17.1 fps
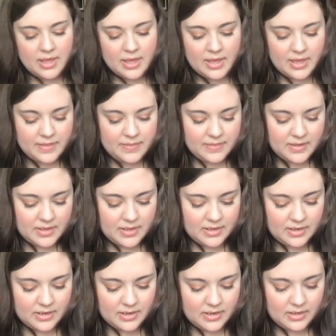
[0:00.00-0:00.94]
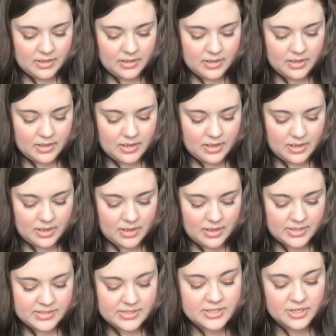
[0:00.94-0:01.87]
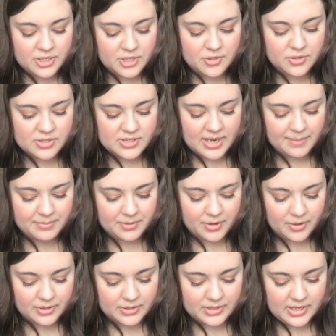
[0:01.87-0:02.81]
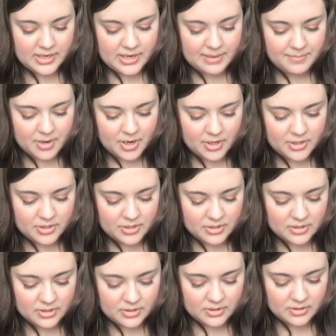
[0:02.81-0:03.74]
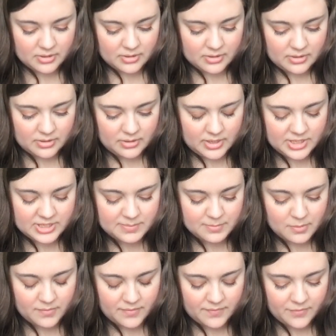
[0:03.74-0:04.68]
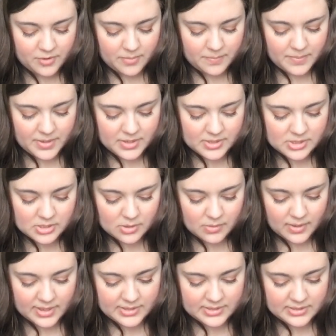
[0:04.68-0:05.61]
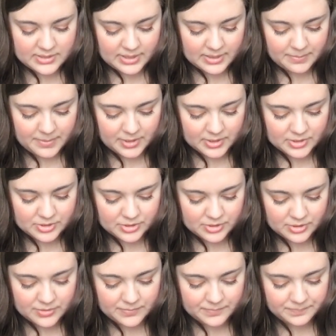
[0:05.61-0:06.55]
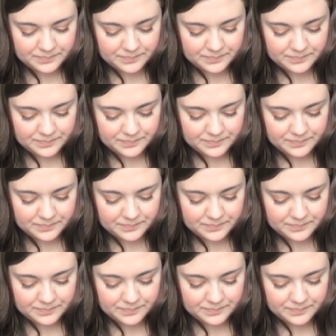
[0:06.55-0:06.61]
And then it's in a Q-snap currently, and I'm not going to need to move it for a bit, so I did take a picture.